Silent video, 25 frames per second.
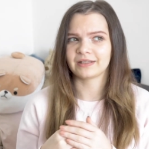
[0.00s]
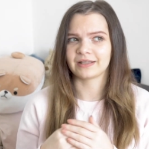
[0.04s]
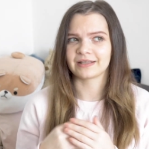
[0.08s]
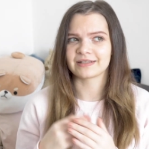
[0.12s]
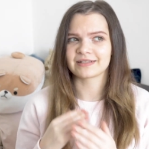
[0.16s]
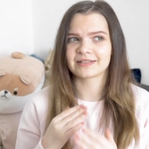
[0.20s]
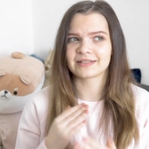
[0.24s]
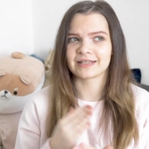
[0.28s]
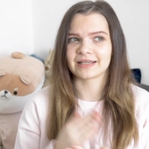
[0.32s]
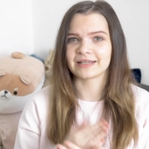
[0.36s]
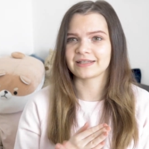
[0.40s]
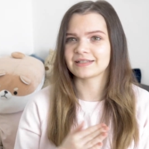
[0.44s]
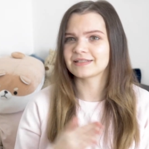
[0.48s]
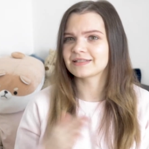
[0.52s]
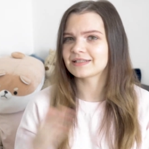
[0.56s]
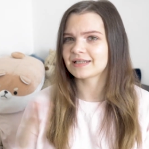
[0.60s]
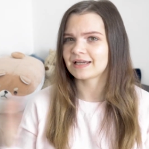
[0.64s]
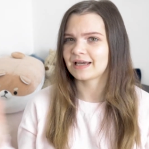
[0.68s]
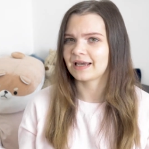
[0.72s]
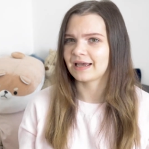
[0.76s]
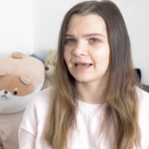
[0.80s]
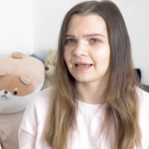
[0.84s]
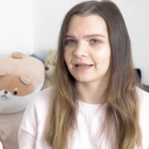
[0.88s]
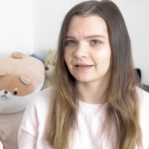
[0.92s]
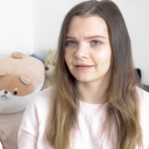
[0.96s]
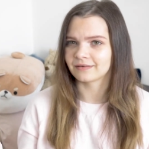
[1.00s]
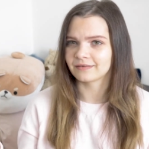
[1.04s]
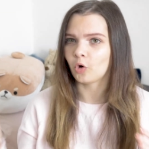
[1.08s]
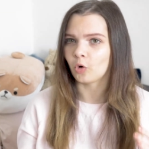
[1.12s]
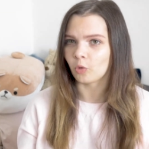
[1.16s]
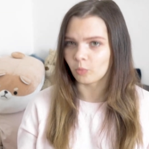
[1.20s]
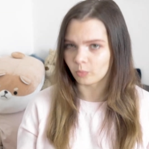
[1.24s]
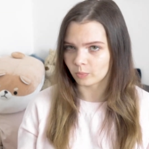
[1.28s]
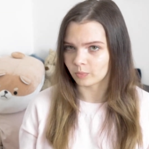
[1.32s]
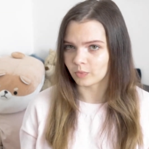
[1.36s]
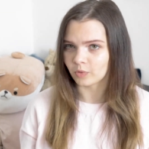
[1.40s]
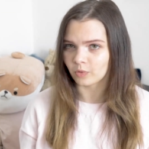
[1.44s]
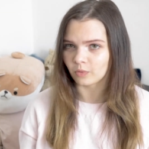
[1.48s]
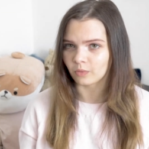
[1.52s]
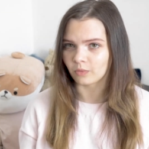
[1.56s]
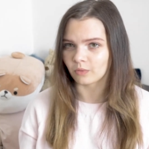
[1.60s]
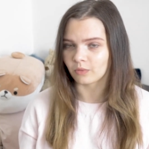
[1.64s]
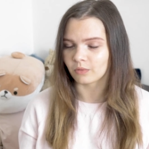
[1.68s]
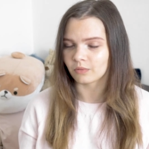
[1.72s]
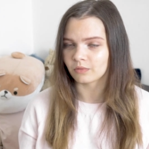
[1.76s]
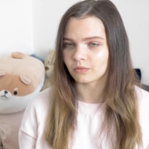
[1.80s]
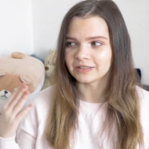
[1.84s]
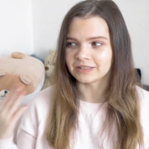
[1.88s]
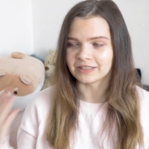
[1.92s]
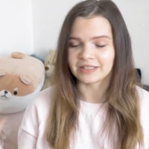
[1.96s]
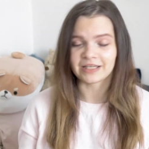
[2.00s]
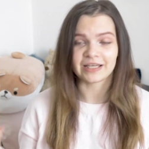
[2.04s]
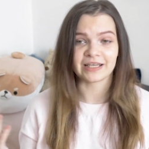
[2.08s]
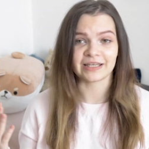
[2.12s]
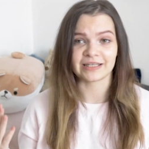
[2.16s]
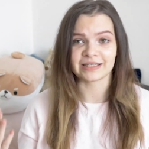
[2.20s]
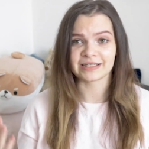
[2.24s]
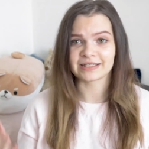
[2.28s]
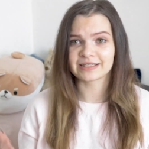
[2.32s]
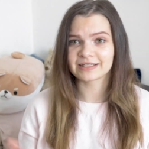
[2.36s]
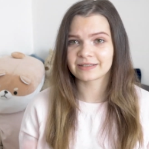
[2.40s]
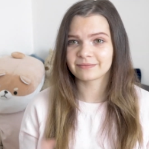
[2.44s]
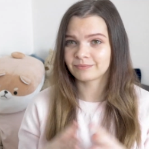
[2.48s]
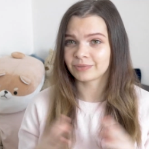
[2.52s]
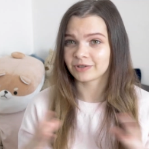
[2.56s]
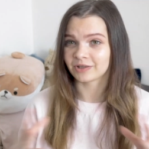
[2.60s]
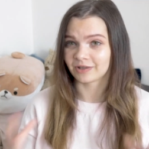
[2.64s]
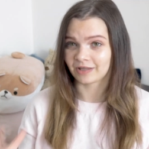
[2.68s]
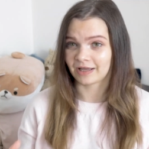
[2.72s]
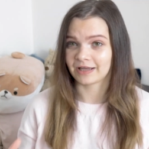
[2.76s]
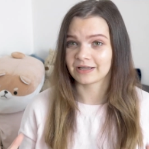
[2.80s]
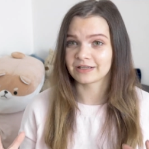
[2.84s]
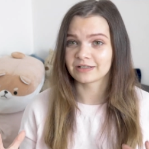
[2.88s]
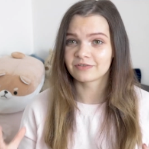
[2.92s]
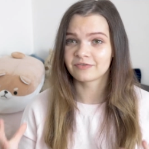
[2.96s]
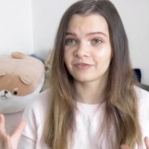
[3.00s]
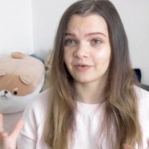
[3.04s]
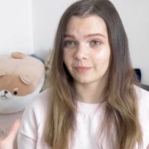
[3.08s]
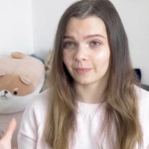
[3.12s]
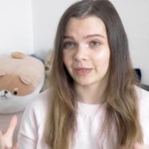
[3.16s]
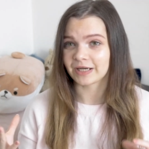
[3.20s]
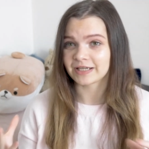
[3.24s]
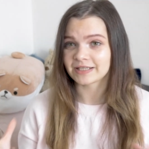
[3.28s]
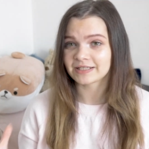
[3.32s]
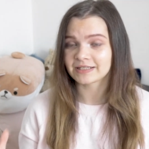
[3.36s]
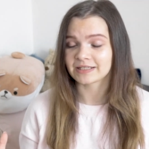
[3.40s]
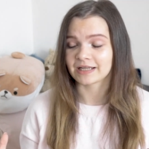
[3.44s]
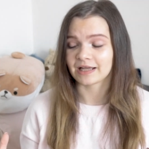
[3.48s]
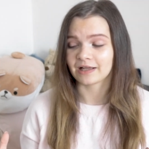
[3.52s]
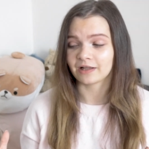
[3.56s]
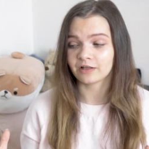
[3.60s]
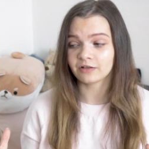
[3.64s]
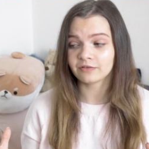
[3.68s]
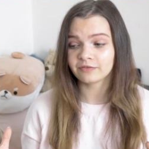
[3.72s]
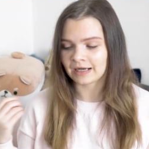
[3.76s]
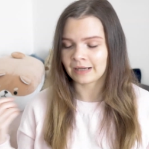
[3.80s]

let's say ten or more years planned for myself.